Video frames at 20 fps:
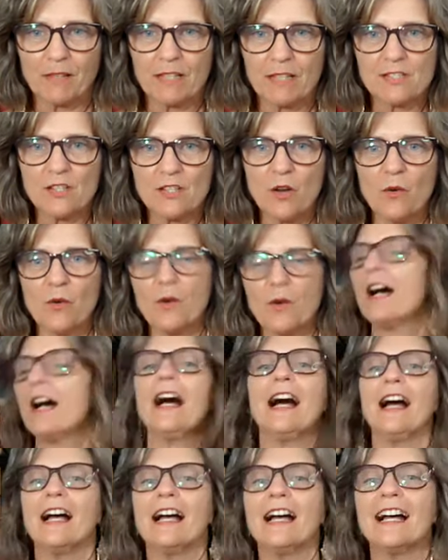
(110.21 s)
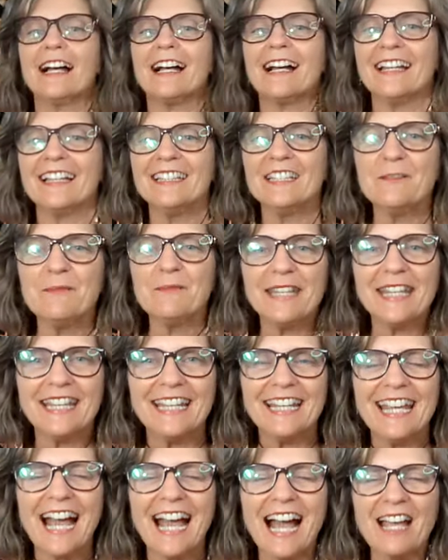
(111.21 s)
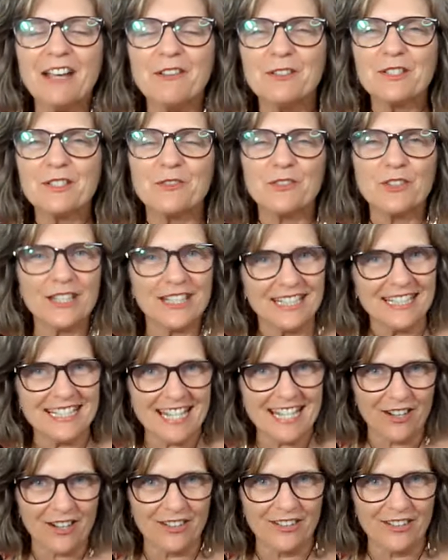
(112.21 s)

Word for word: So in the beginning, I was freaking